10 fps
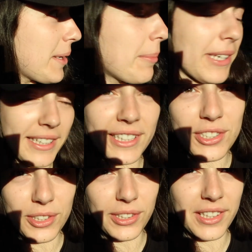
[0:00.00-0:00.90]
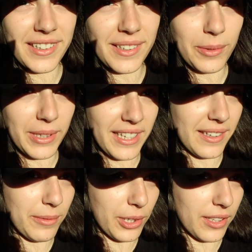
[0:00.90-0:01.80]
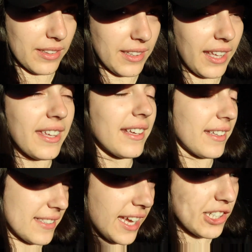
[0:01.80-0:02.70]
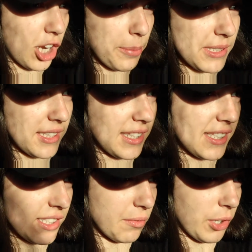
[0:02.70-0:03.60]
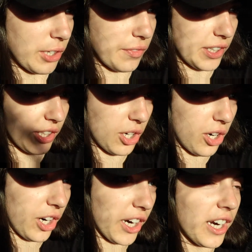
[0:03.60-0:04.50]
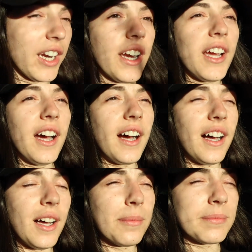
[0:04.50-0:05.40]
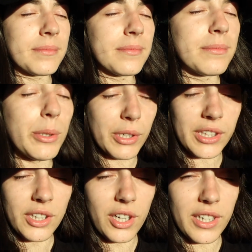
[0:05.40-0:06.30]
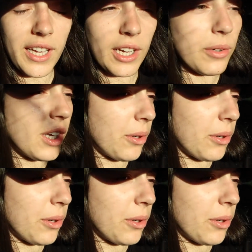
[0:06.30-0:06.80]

But initially, we were thinking exact opposite things of where to find the car. But we're in the car now.